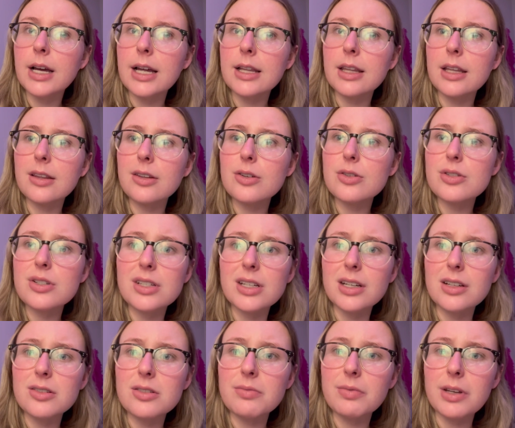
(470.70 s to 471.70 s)
think there's
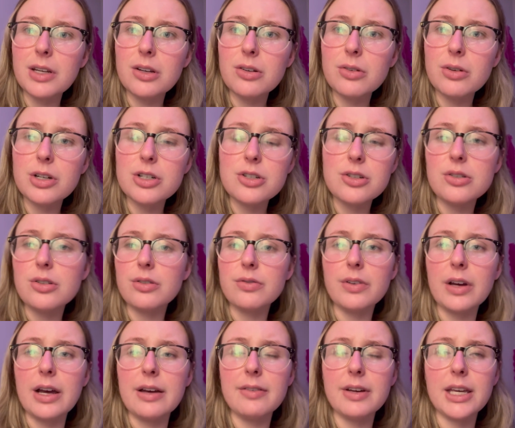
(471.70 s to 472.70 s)
six video questions or
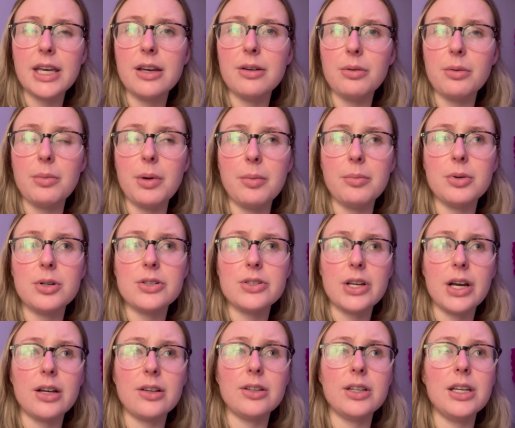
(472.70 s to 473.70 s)
five, I can't remember
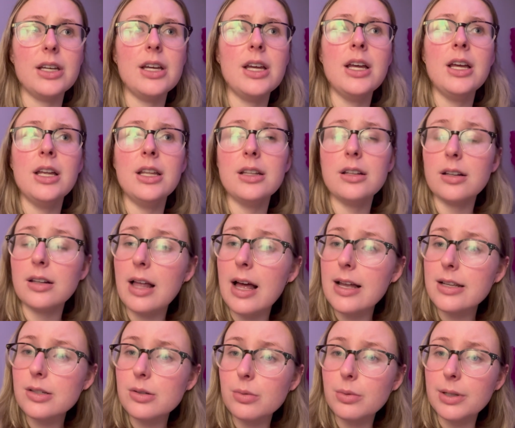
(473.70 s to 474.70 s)
exactly. The
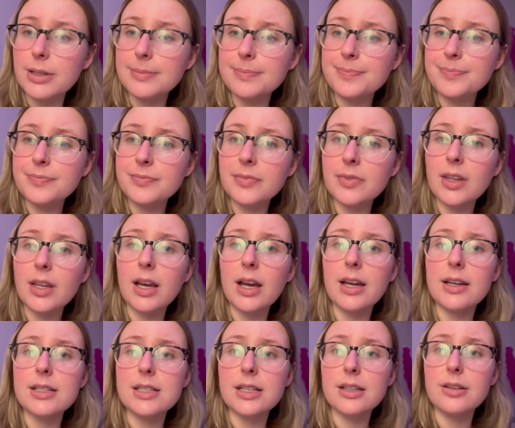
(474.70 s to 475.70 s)
last one,
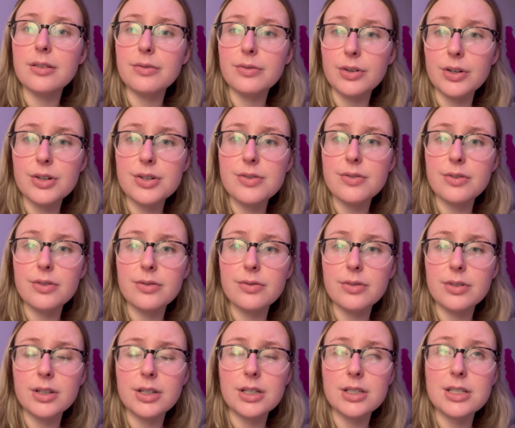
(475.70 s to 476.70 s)
I did the first,
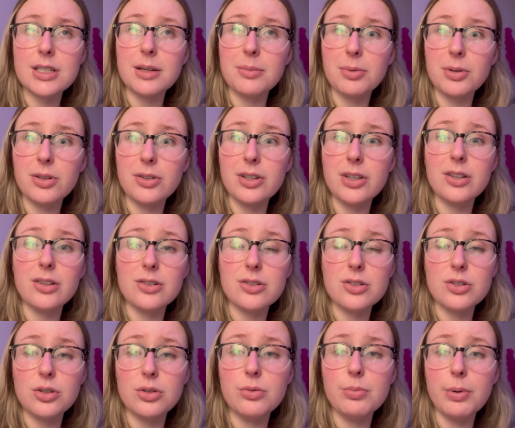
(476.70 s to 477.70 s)
because typically there's
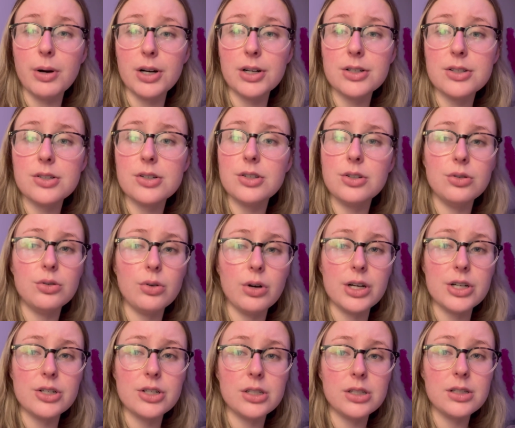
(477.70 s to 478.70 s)
two parts, two
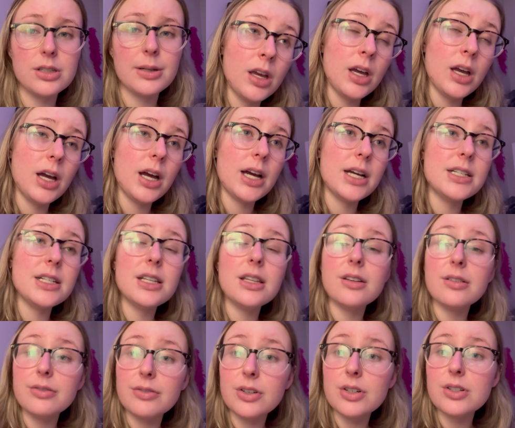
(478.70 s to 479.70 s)
questions. I did the
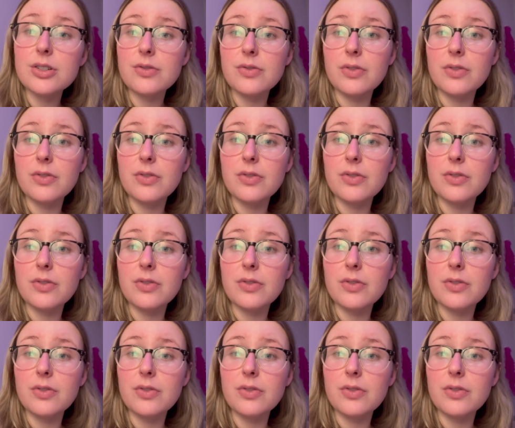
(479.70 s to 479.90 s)
first